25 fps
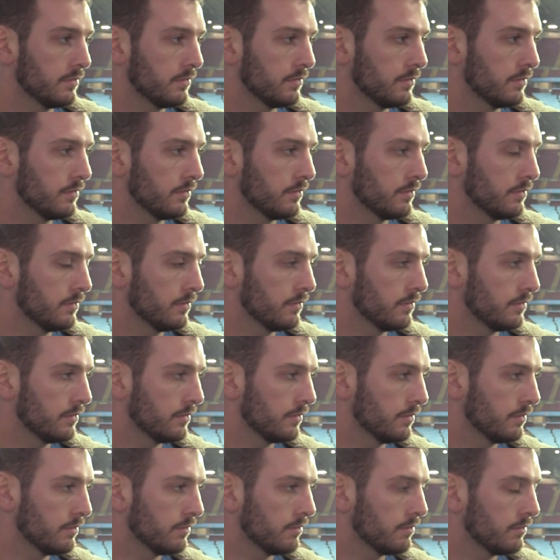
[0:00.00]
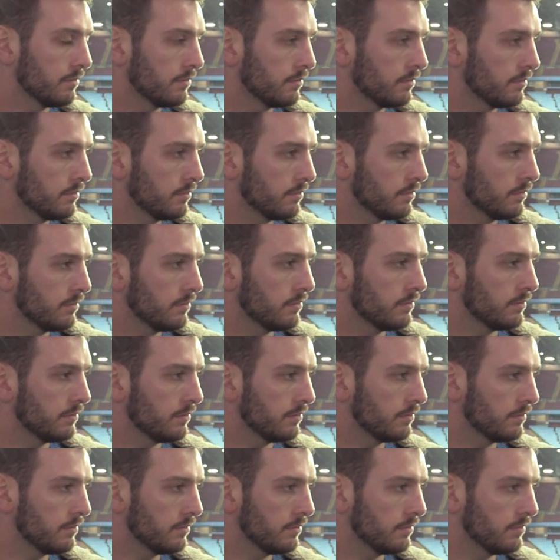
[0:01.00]

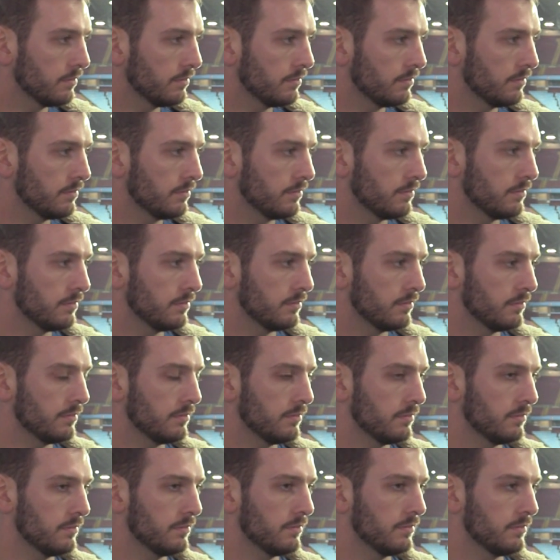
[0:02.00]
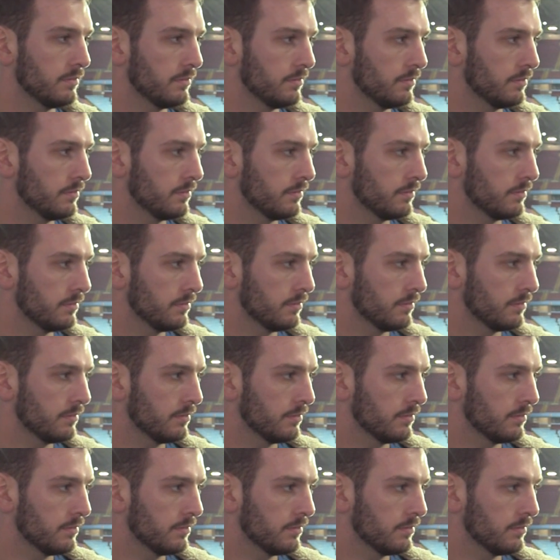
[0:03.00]
This person isn't speaking.